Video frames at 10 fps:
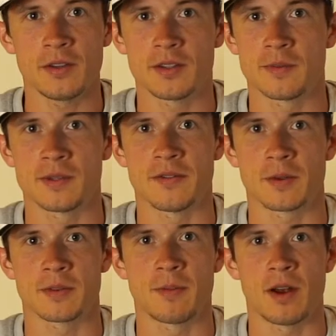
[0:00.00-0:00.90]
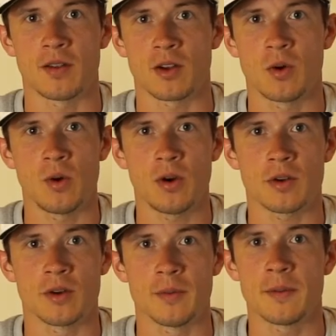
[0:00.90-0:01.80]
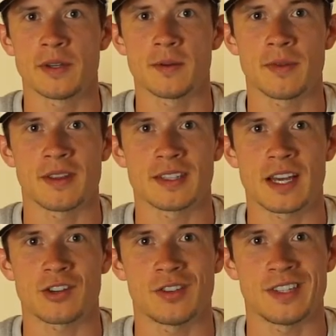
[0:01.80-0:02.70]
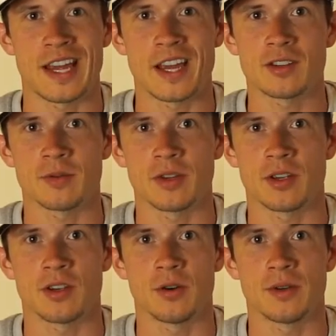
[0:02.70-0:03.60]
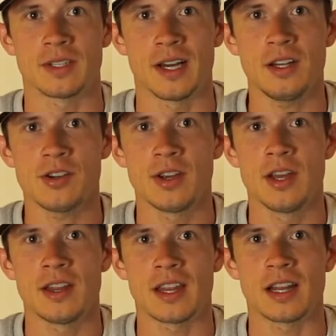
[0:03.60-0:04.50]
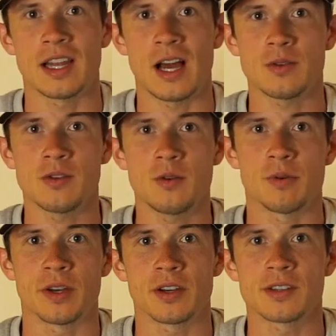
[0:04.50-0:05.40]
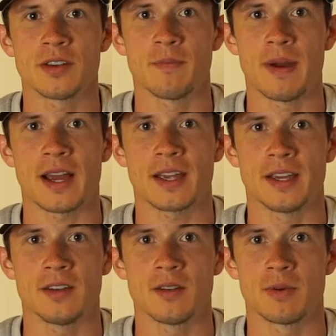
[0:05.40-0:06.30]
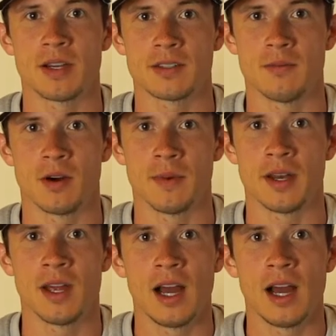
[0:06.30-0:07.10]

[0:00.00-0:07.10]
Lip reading: a specific spot on the court, or maybe something that's actually tangible that you can go and touch that allows you to bring yourself back into the present moment.